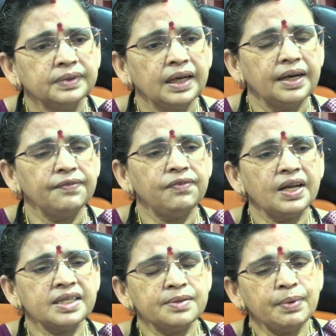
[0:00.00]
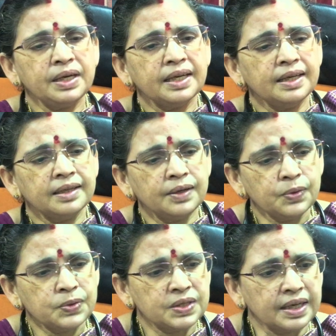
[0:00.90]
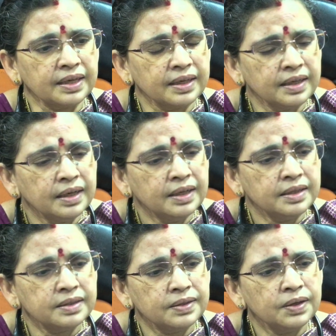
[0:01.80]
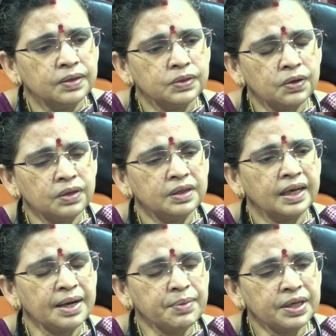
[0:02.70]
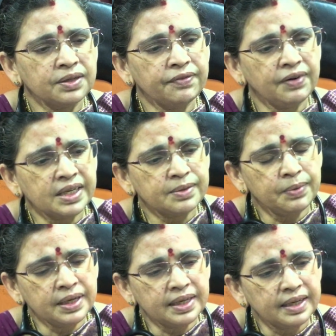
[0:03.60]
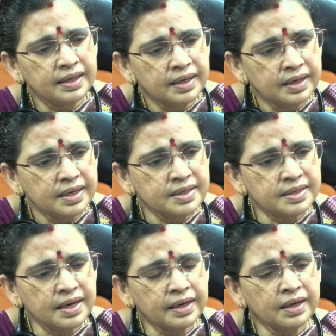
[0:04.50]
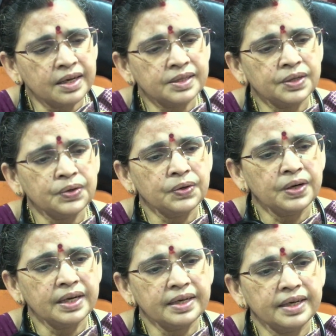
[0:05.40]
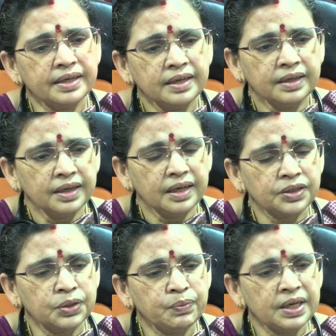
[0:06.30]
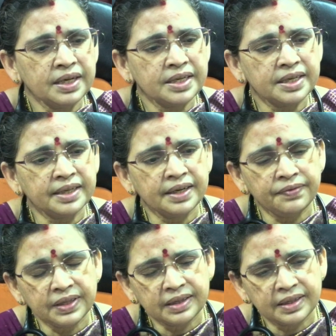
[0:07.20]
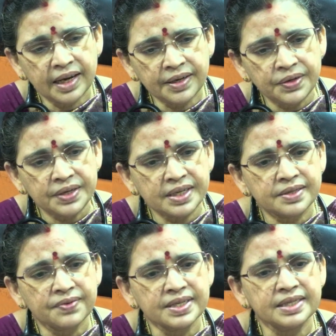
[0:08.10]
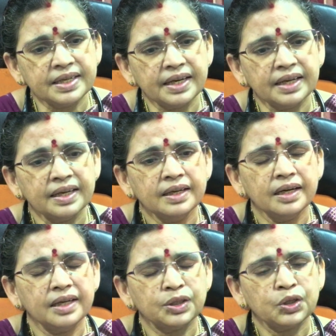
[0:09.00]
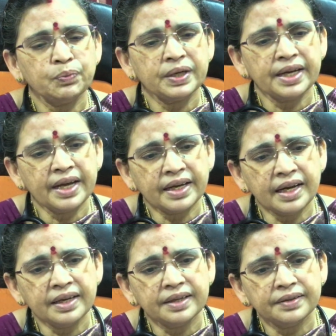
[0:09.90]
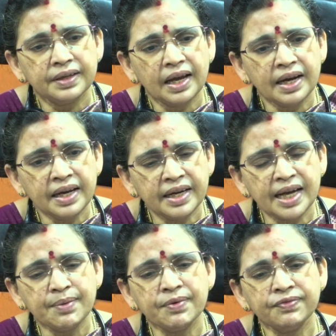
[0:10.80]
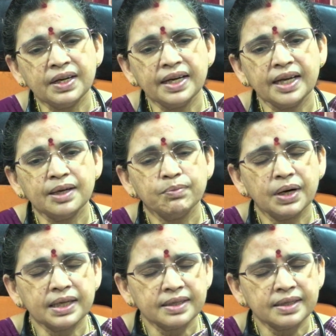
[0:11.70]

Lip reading: And flexibility in the dosing. So, coming to the flexibility, insulin glargine U100, it should be initiated with 10 units once a day. It should be taken any time of the day, but